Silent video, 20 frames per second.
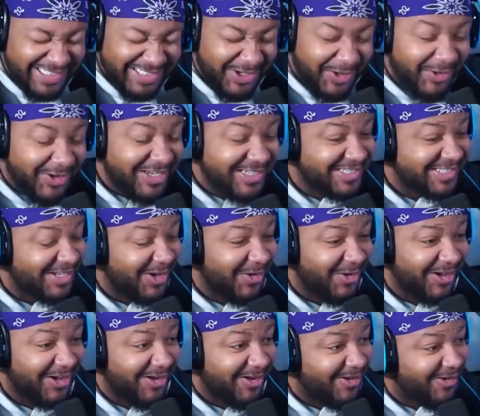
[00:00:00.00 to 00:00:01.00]
dude is so
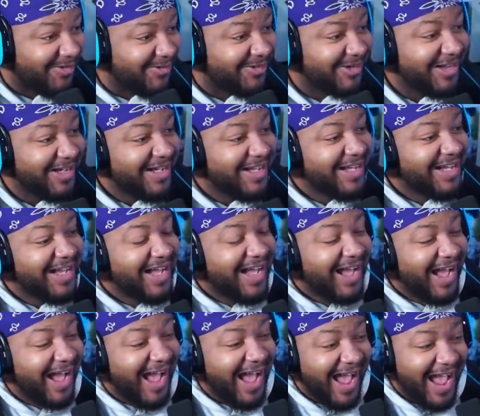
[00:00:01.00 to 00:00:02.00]
cold.
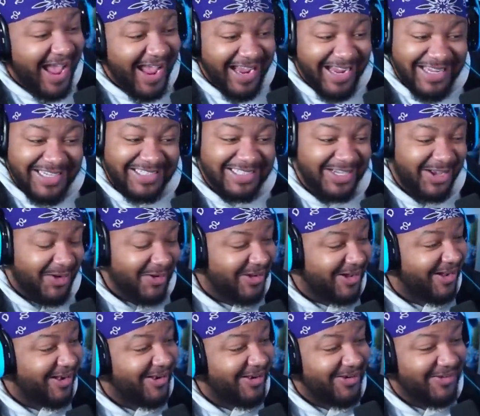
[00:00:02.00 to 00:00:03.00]
Hey, he's so
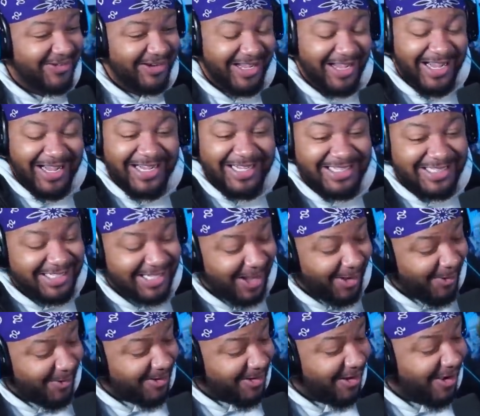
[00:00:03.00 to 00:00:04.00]
cold. He's
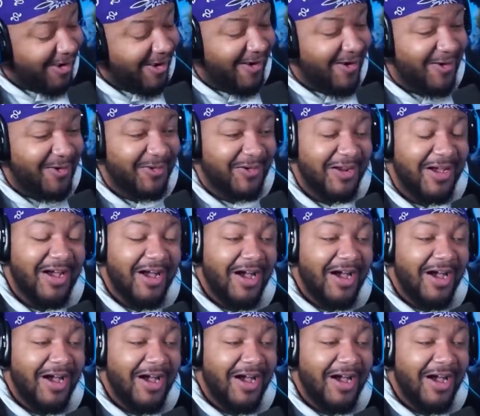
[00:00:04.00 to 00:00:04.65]
so cold.